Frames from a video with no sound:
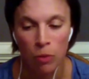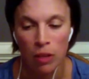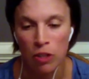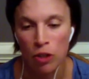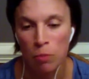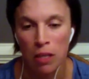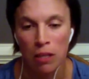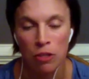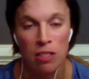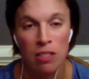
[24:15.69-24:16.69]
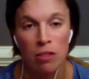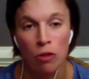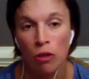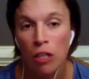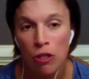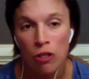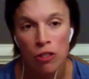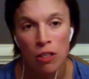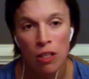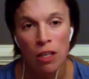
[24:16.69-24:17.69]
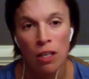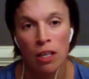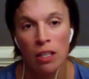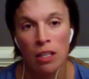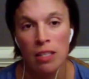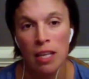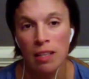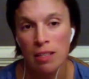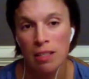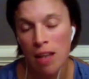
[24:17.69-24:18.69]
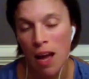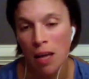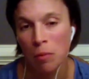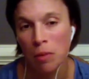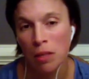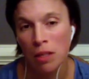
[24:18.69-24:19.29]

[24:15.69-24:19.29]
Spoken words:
It should be just to nourish and take this time